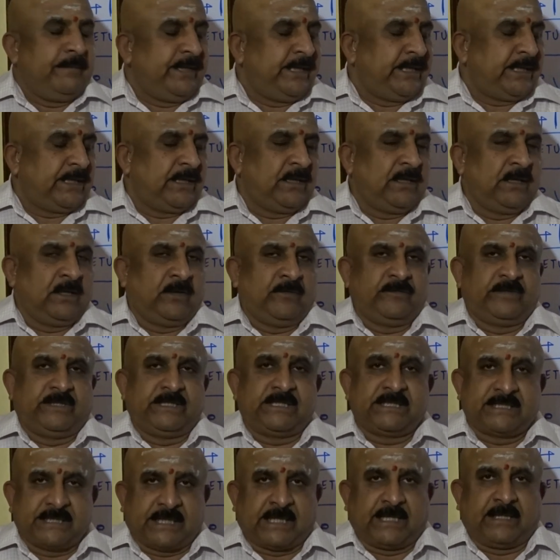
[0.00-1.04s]
in the middle
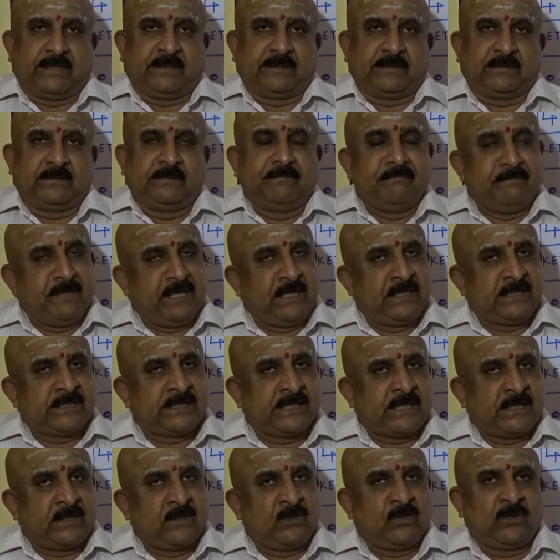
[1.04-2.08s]
of the chart,
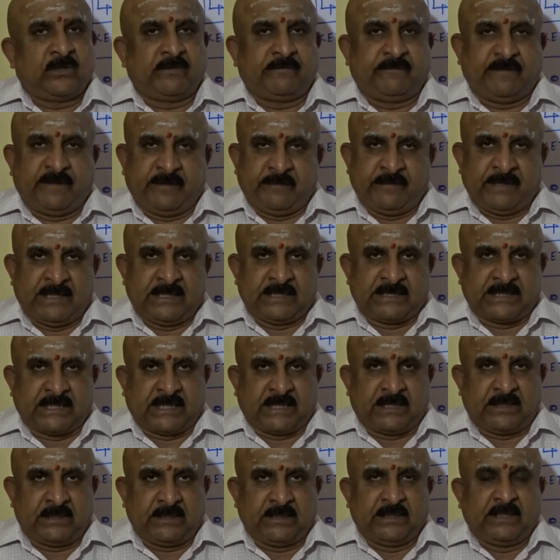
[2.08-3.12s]
male chart or a female
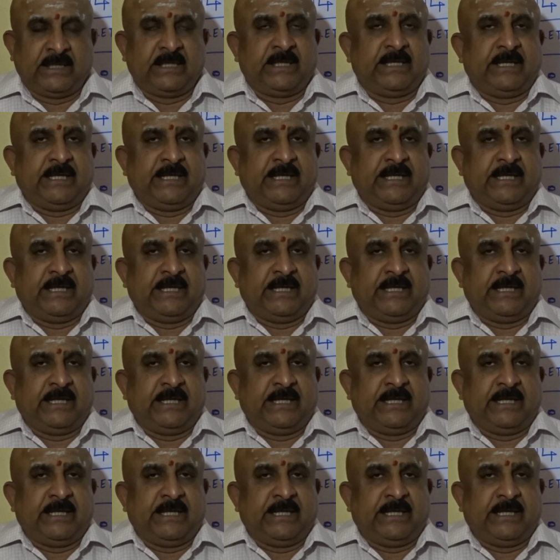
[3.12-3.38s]
chart,